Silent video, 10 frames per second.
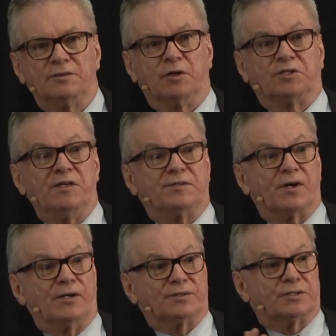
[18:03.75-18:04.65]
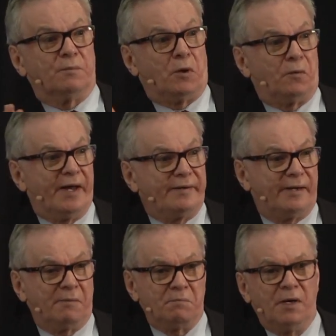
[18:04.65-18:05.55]
So she starts to berate
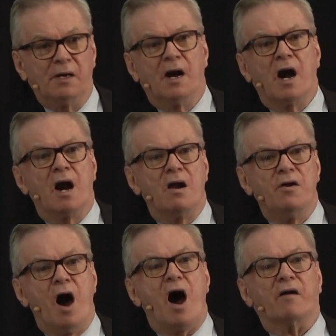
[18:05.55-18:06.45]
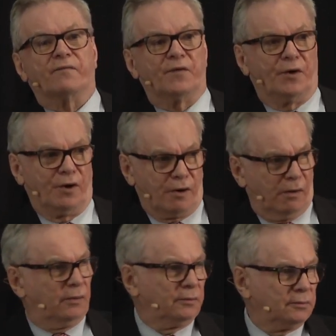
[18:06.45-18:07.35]
him, not for the
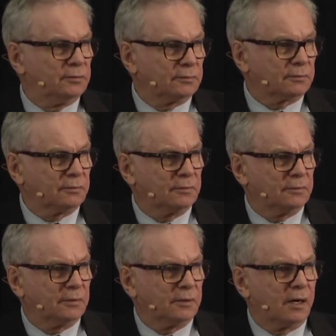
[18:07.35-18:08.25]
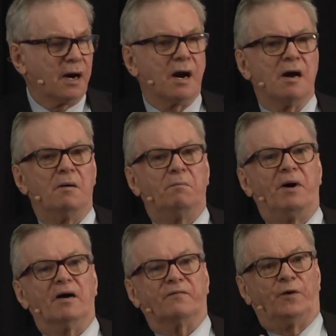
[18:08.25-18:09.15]
girl,
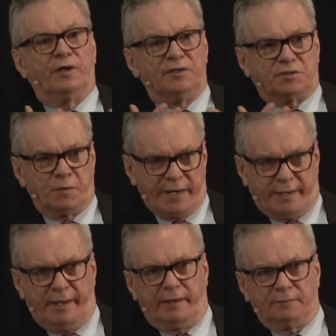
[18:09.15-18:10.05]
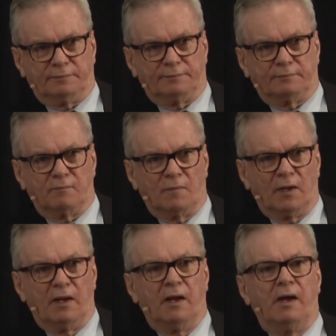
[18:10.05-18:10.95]
but for his drinking.
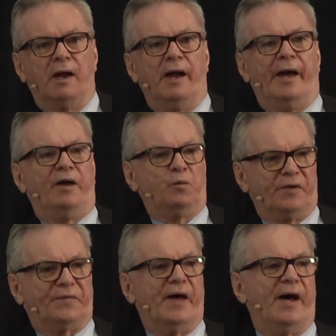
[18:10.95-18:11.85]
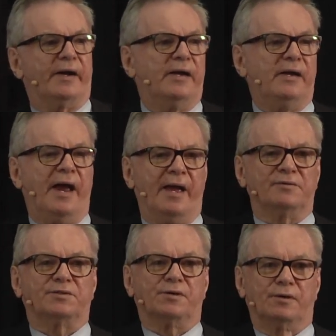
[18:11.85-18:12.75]
And with that, he
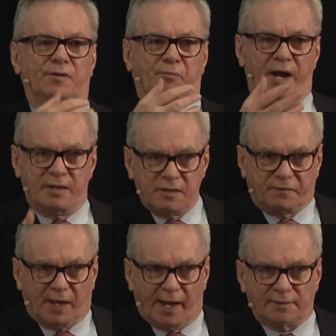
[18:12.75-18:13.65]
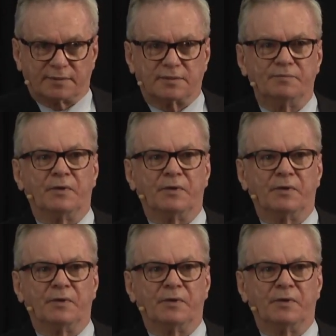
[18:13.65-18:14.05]
hands her the brandy flask